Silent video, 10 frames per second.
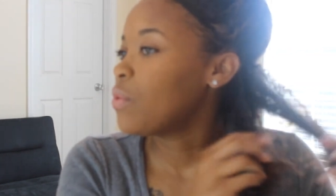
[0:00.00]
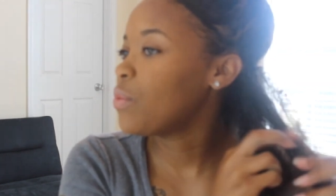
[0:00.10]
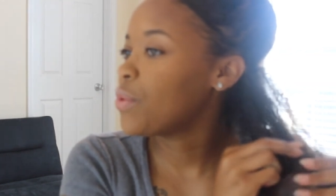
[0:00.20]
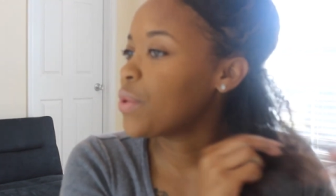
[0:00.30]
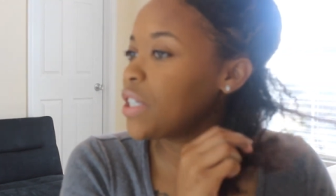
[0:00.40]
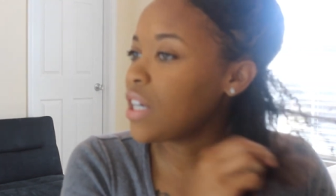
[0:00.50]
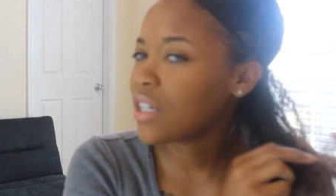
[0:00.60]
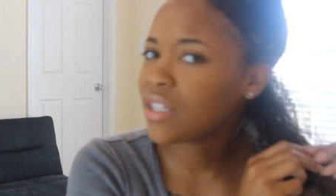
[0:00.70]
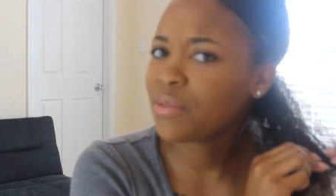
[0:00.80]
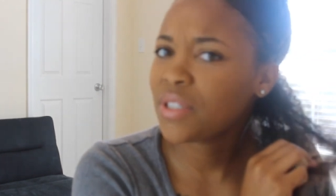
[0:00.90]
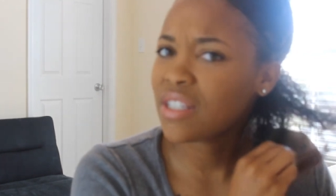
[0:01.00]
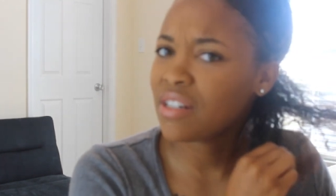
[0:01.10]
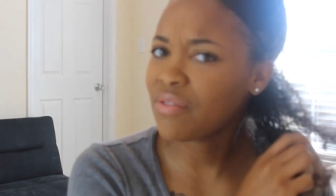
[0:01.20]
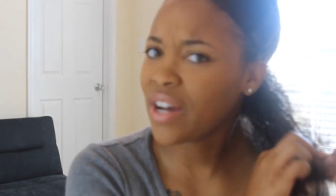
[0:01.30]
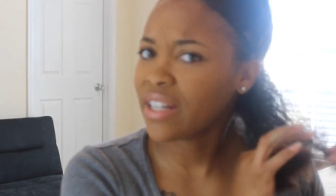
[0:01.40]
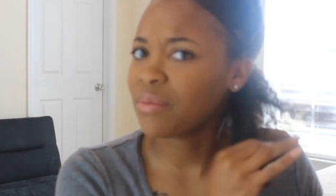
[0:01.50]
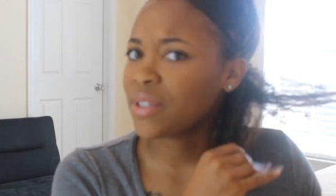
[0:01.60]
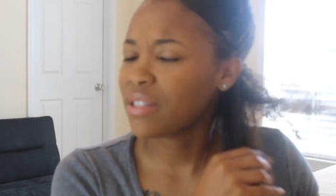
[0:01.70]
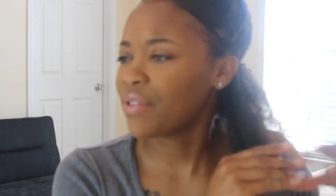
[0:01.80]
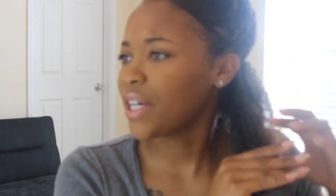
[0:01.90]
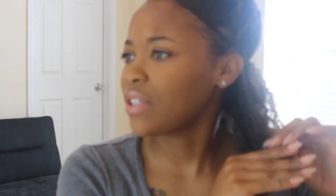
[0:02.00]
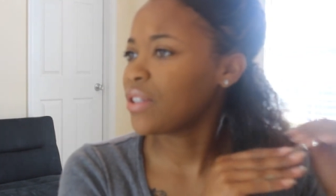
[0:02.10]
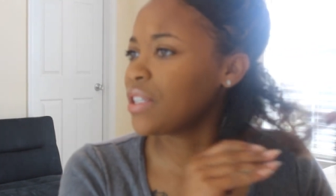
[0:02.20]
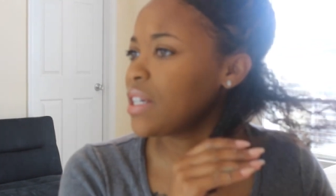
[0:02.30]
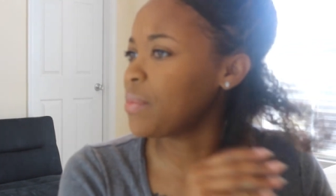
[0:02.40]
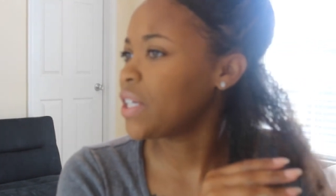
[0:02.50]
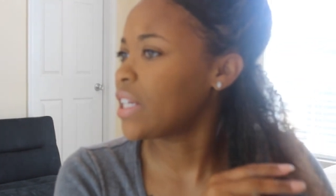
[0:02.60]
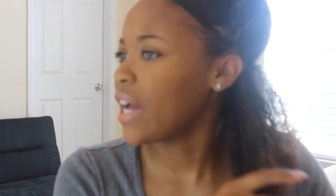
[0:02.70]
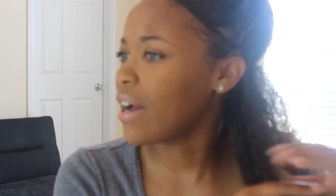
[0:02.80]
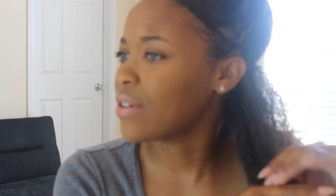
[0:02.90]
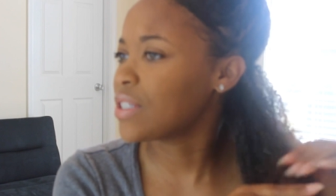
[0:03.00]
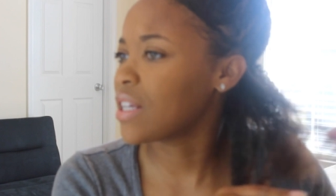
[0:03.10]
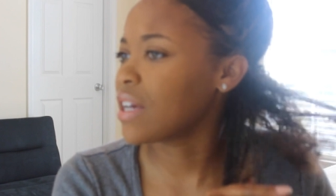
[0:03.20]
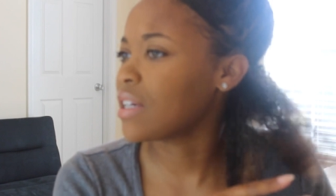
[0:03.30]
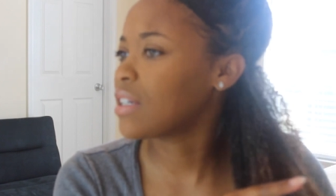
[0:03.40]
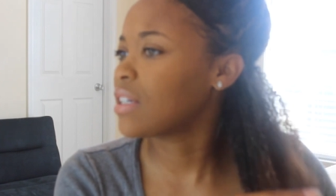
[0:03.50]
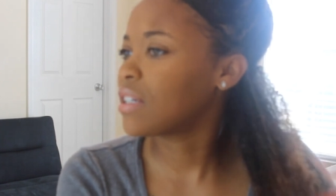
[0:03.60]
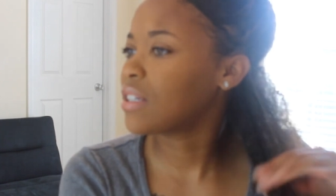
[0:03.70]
when we were younger, we took vitamins regularly, but now it's like,